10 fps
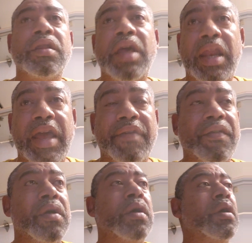that
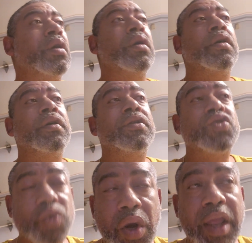have
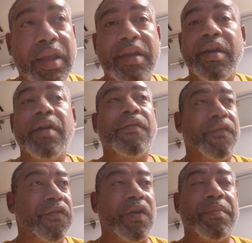drank
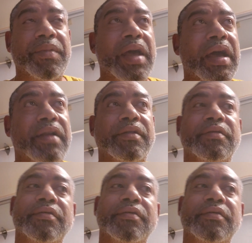from that